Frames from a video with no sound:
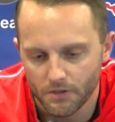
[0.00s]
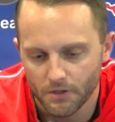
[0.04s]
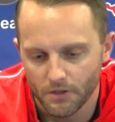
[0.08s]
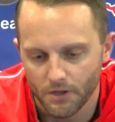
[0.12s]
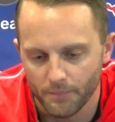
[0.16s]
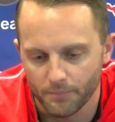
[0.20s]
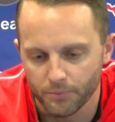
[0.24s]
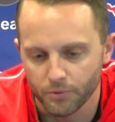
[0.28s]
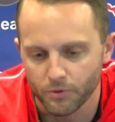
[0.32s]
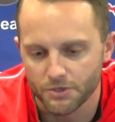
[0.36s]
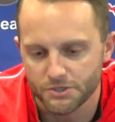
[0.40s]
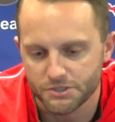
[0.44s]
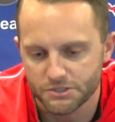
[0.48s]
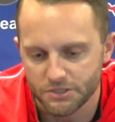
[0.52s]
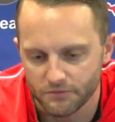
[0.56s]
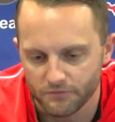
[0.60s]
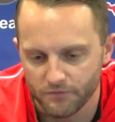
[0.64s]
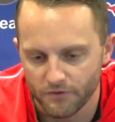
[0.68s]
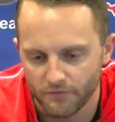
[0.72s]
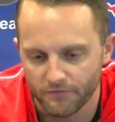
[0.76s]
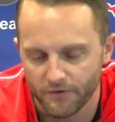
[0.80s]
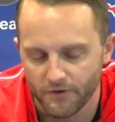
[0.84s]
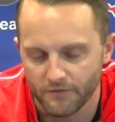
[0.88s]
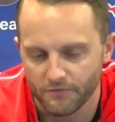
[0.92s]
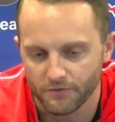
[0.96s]
appreciative
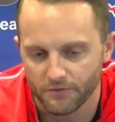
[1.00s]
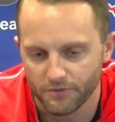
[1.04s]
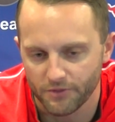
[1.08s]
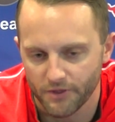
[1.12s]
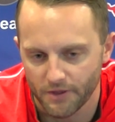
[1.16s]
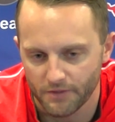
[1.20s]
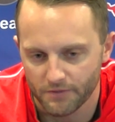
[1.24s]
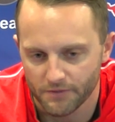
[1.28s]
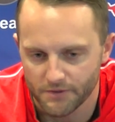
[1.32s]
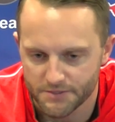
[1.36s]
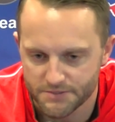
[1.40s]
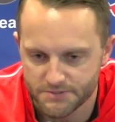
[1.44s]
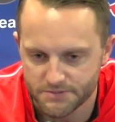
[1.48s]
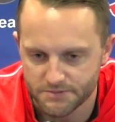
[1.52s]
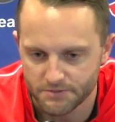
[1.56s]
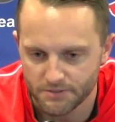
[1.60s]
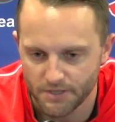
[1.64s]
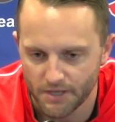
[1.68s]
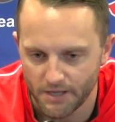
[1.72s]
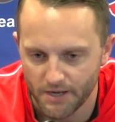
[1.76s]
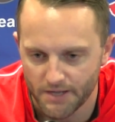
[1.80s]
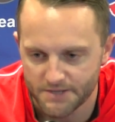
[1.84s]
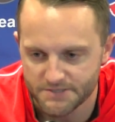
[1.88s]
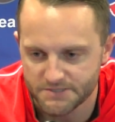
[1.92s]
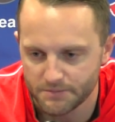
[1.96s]
of everything
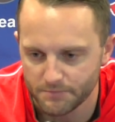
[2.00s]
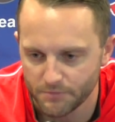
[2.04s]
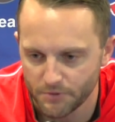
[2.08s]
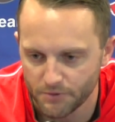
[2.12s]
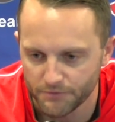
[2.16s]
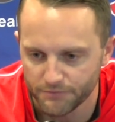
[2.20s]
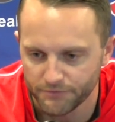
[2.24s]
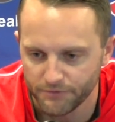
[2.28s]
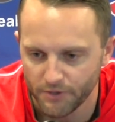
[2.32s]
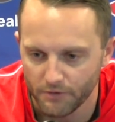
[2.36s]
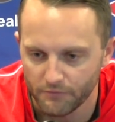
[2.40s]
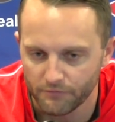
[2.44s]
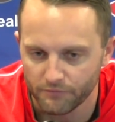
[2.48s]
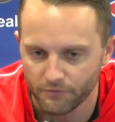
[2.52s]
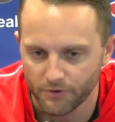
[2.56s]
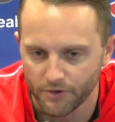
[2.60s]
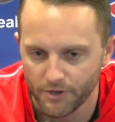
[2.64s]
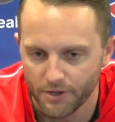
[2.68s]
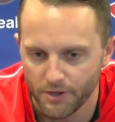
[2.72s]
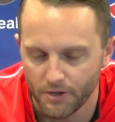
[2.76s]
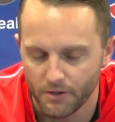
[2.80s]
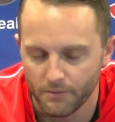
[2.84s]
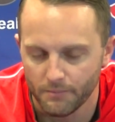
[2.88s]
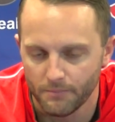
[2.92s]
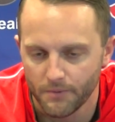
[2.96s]
that SMU's done for
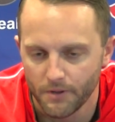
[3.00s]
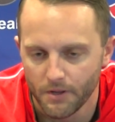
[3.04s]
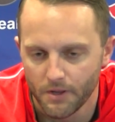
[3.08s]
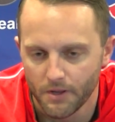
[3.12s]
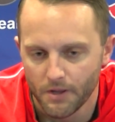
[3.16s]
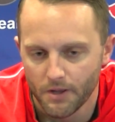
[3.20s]
him.